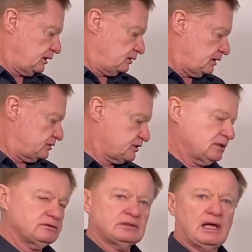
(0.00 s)
Those
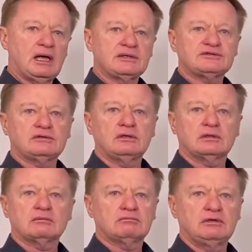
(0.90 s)
cars are
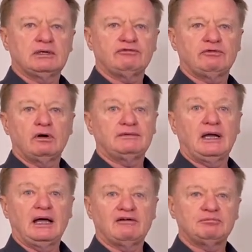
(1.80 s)
like,
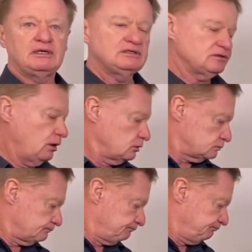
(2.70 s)
5.5 metres long.
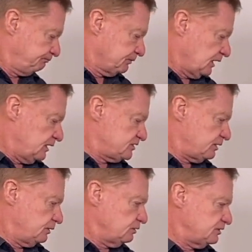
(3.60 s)
And so
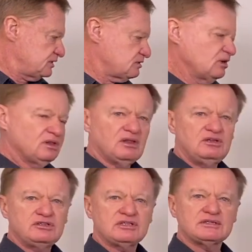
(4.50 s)
we've got this
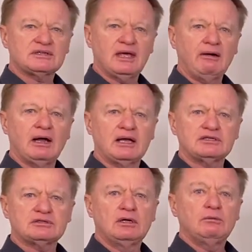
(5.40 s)
useless
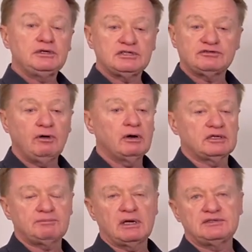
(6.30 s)
garage, which is fine, I
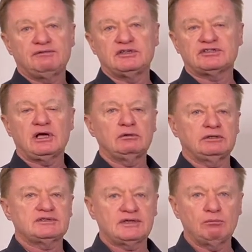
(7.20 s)
suppose, if you sold it
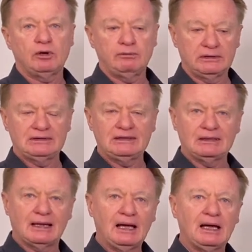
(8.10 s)
to somebody with a little
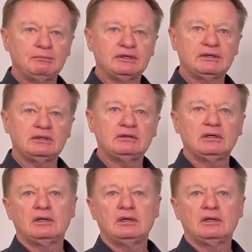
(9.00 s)
car, but then,